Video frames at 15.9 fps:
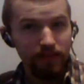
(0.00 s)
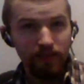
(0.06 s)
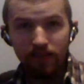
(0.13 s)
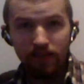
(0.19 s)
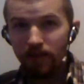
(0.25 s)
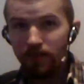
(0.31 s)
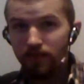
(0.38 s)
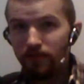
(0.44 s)

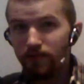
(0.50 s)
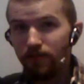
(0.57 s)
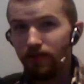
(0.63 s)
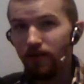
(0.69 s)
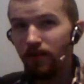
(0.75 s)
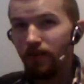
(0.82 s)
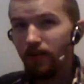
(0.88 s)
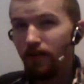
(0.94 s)
kisses
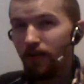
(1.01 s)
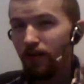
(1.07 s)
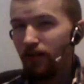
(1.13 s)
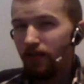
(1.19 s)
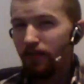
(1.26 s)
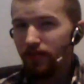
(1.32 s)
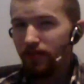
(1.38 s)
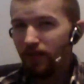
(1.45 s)
her.
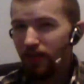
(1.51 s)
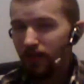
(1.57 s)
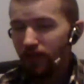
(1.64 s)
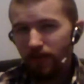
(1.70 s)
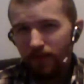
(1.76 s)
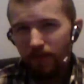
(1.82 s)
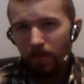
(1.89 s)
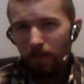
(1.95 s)
Like,
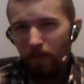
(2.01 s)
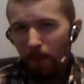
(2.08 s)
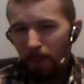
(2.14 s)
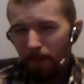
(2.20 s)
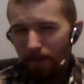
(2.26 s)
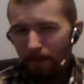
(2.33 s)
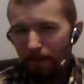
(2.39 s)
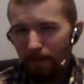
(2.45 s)

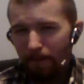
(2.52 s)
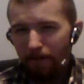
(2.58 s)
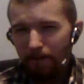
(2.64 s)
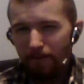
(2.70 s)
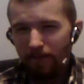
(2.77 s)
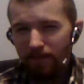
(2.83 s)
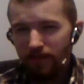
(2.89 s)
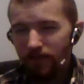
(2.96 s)

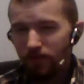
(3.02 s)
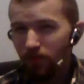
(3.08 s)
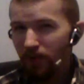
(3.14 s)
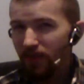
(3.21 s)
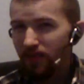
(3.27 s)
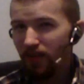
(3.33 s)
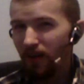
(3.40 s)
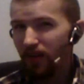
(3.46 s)
we're
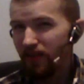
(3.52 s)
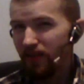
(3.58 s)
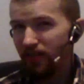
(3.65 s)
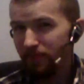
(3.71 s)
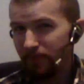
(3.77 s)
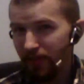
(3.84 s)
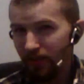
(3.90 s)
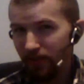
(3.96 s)
not talking
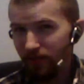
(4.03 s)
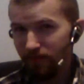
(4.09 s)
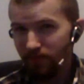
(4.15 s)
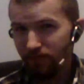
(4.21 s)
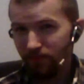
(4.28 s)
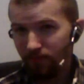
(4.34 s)
about